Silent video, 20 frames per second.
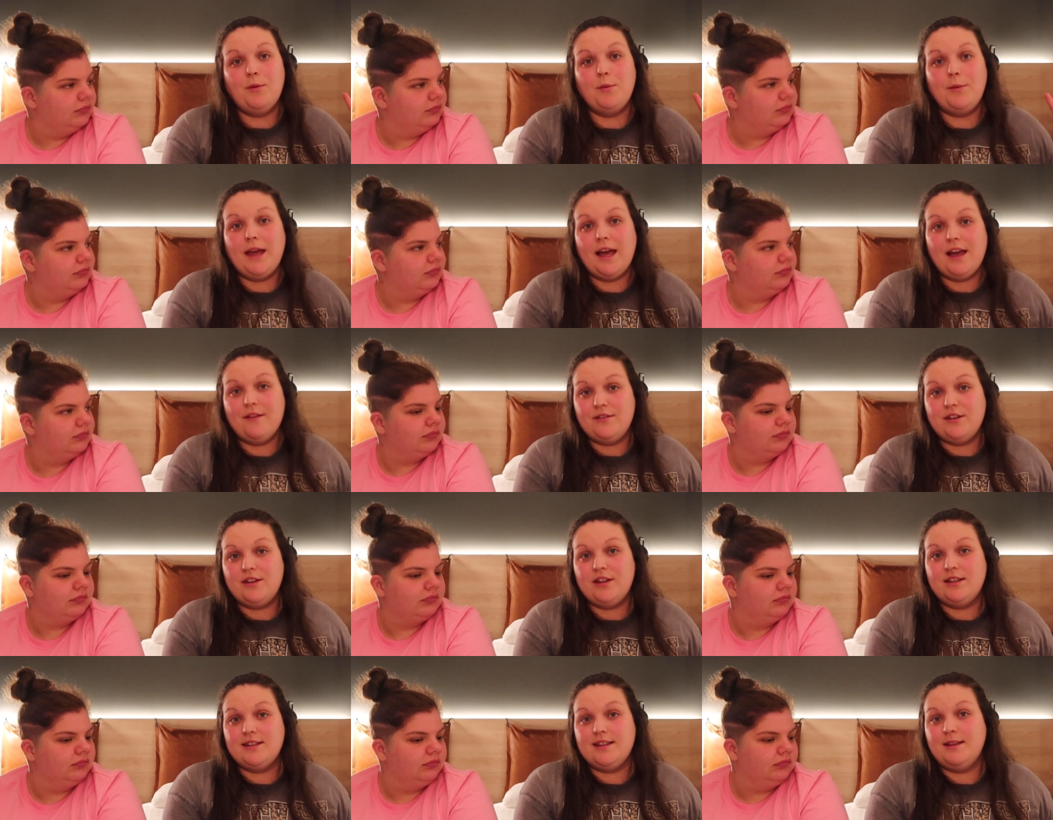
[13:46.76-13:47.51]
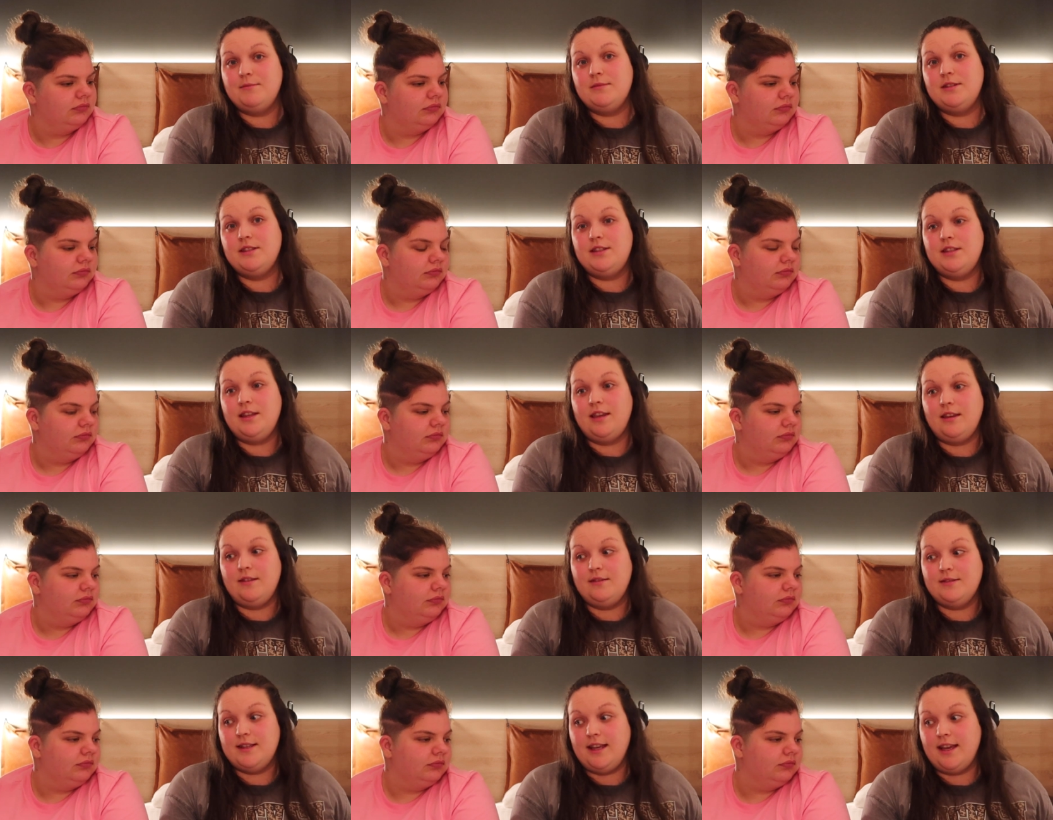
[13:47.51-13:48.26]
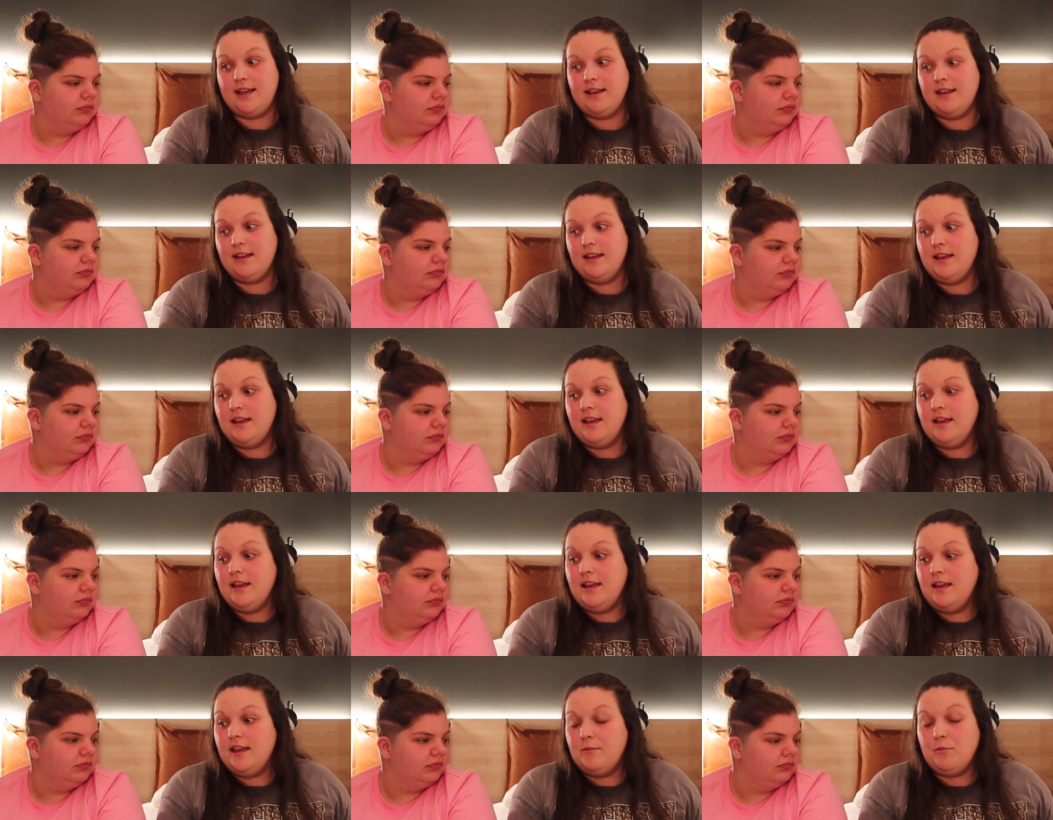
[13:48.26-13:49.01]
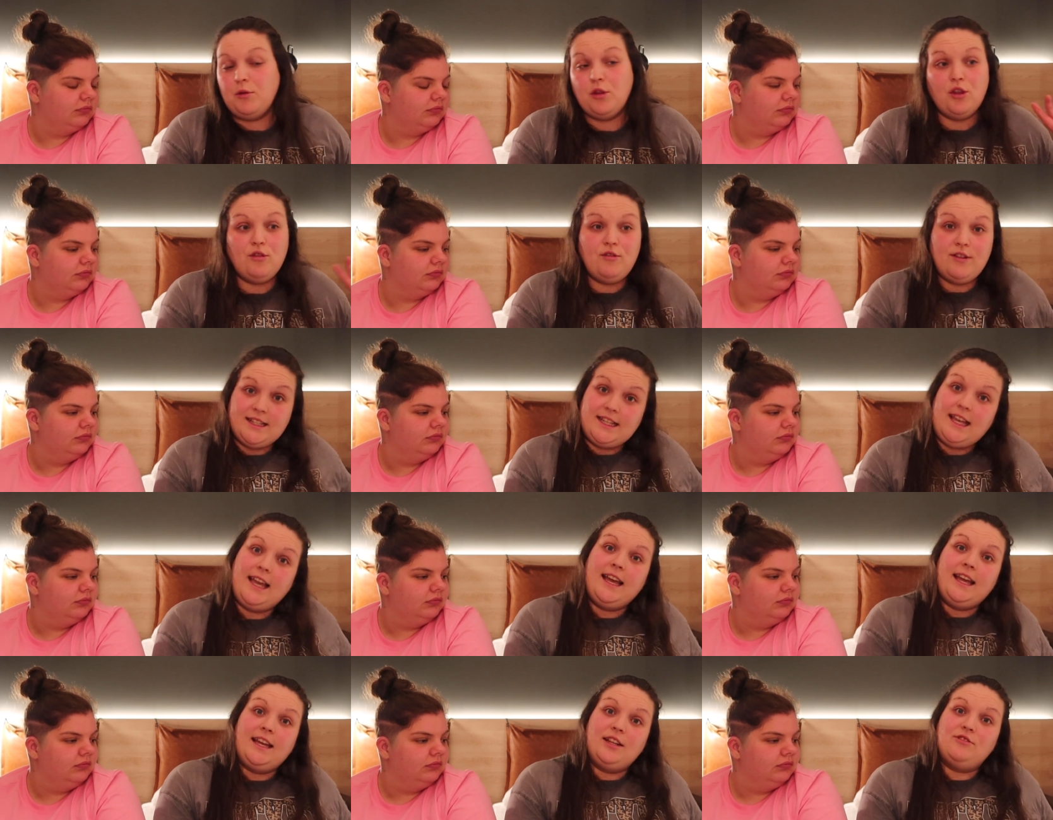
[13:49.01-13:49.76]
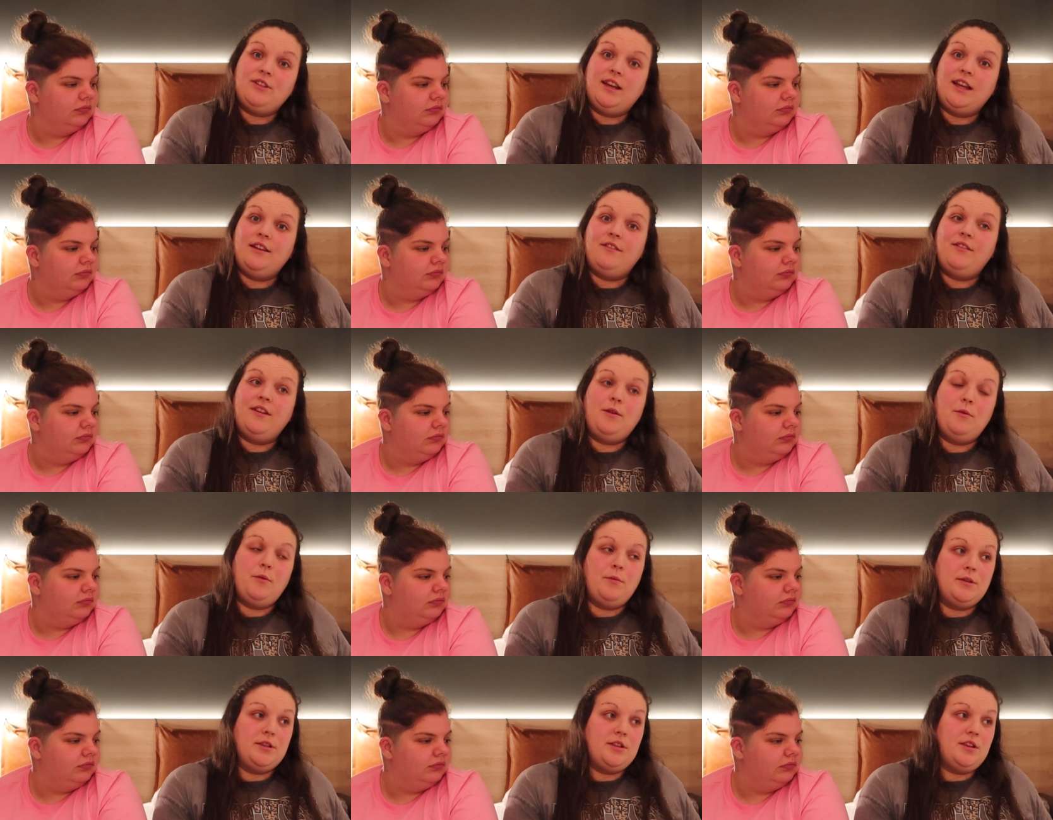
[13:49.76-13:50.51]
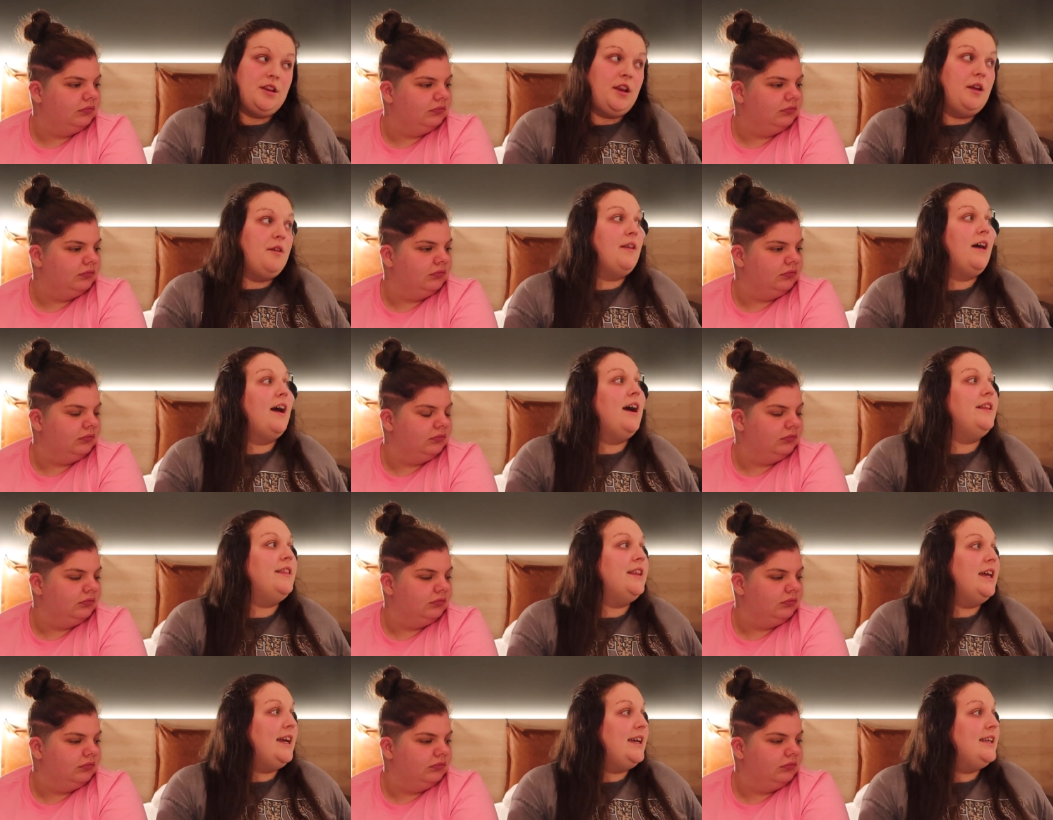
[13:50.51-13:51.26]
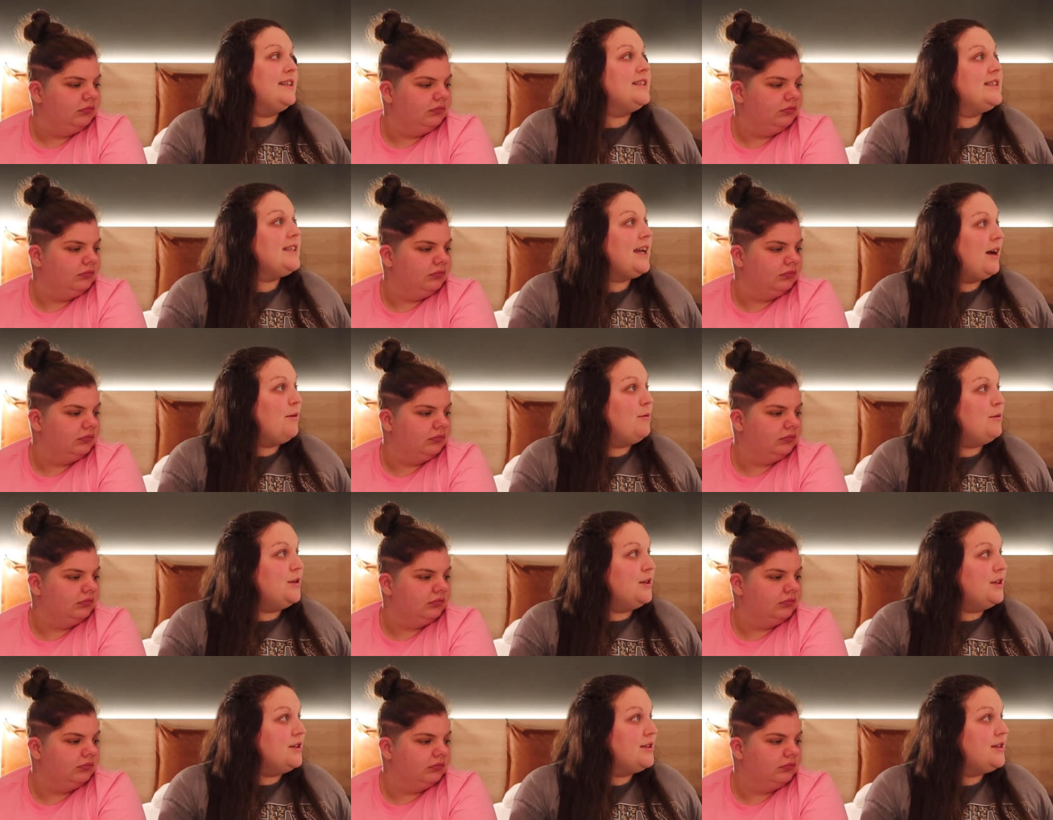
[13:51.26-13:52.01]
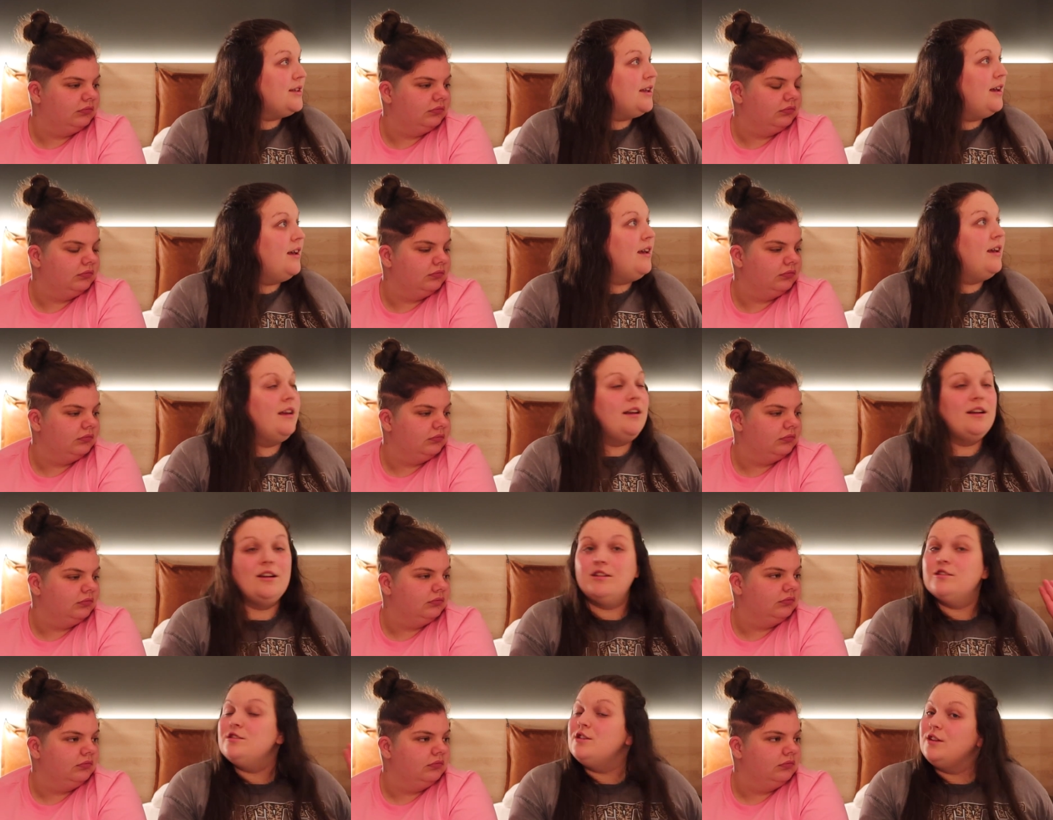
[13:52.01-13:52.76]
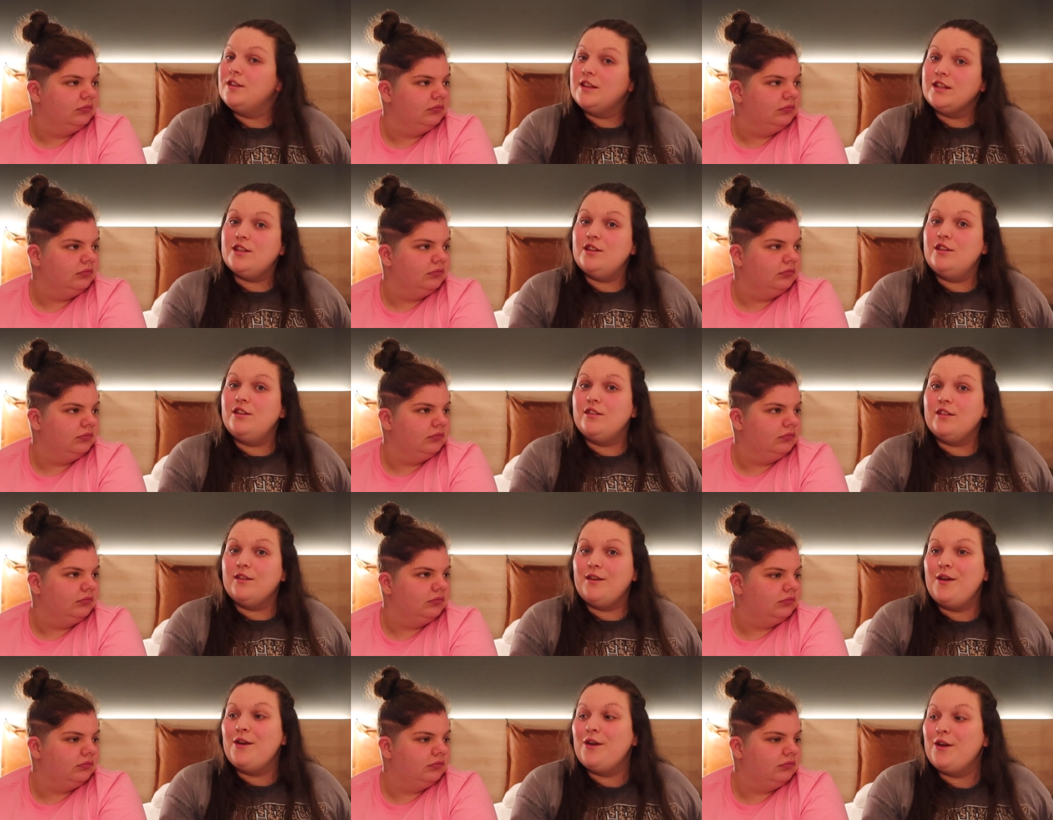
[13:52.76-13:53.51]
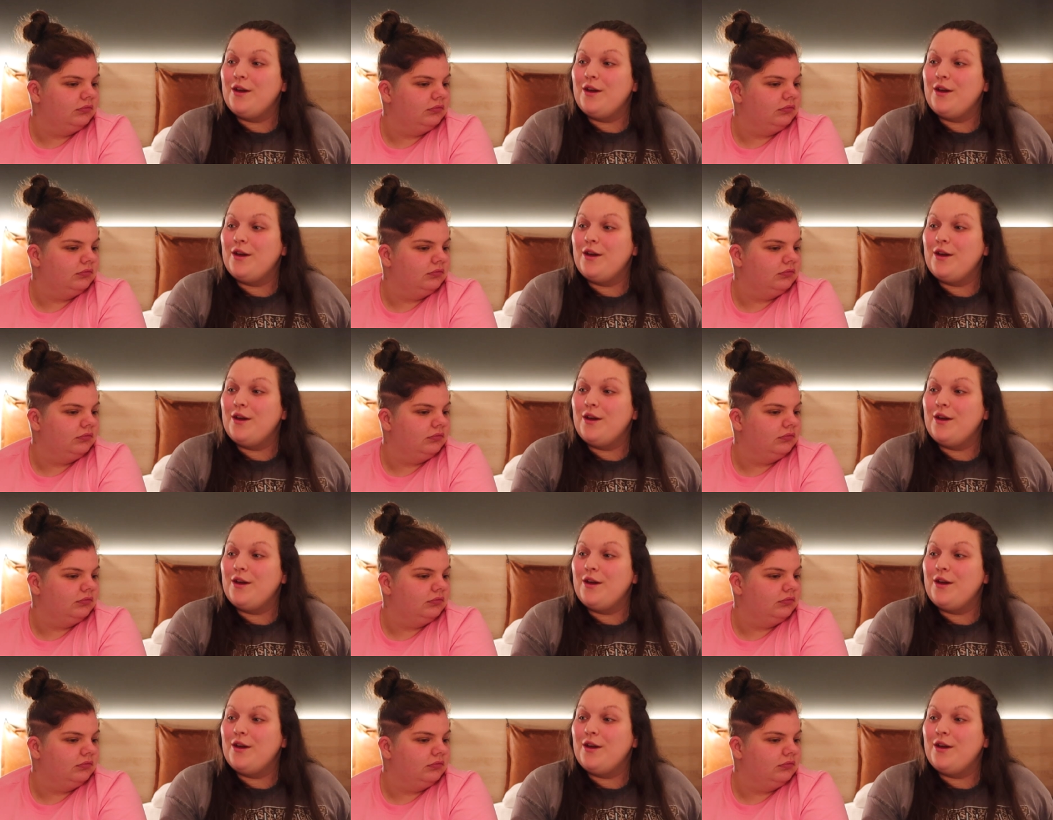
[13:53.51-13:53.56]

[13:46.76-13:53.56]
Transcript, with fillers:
Speaker 1: but we haven't attempted to use it. But there is a hair dryer if anyone wants to know that. And there is towels, because I know that's another